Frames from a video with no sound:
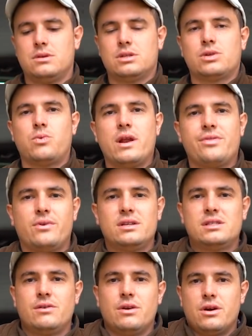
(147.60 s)

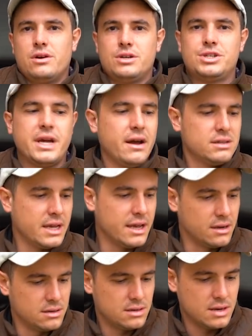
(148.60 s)
23.0 shower
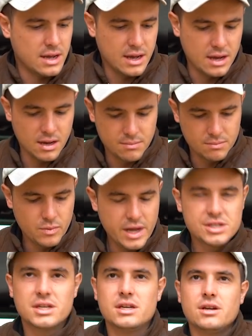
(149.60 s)
tent. We
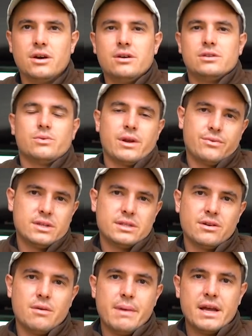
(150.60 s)
actually didn't know
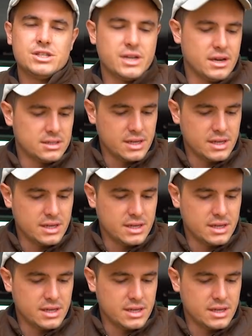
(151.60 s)
23.0 made shower